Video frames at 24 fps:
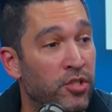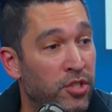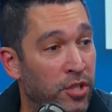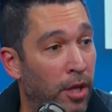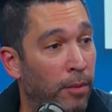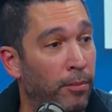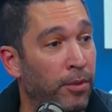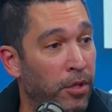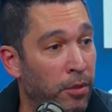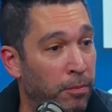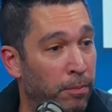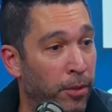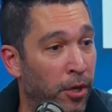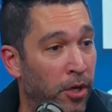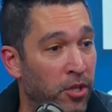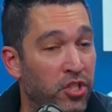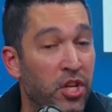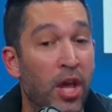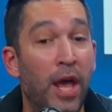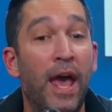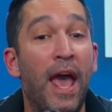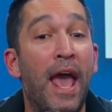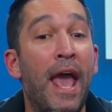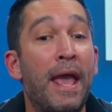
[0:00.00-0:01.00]
George W.
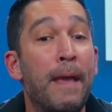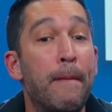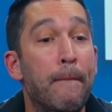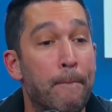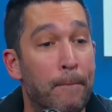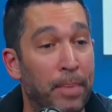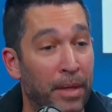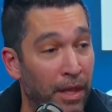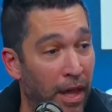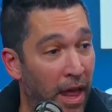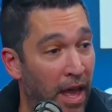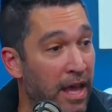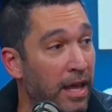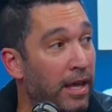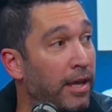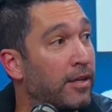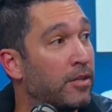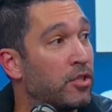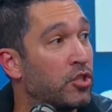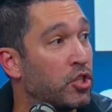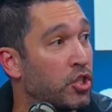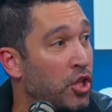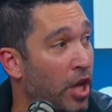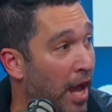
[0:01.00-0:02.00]
Bush a
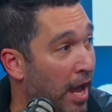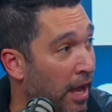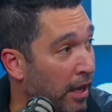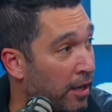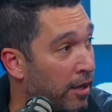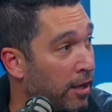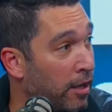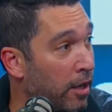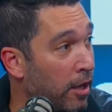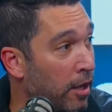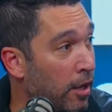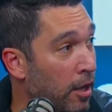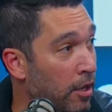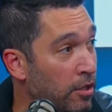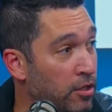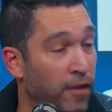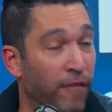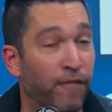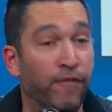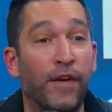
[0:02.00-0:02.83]
blank check yep.